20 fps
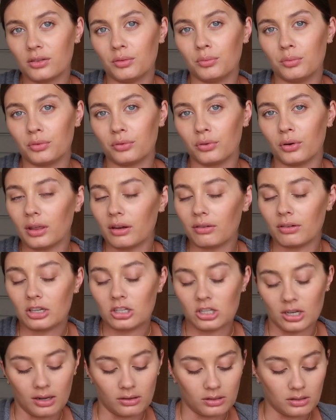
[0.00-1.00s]
of them before they
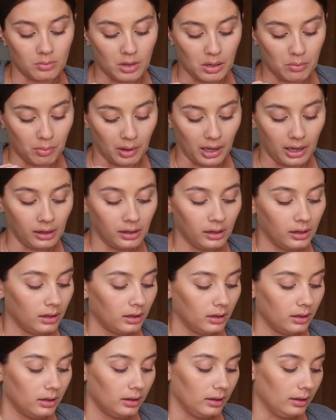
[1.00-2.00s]
reached out to me, but
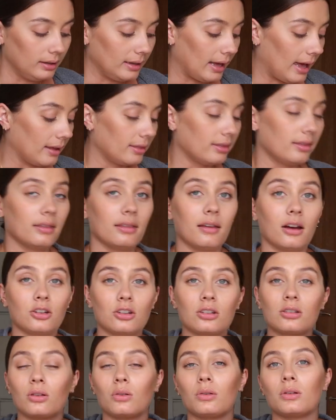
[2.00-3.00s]
yeah, I
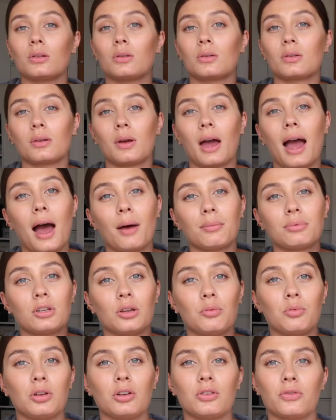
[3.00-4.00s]
just thought this was
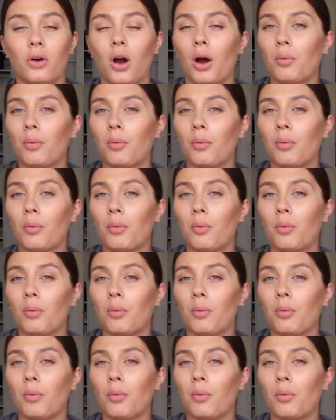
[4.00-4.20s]
absolutely beautiful.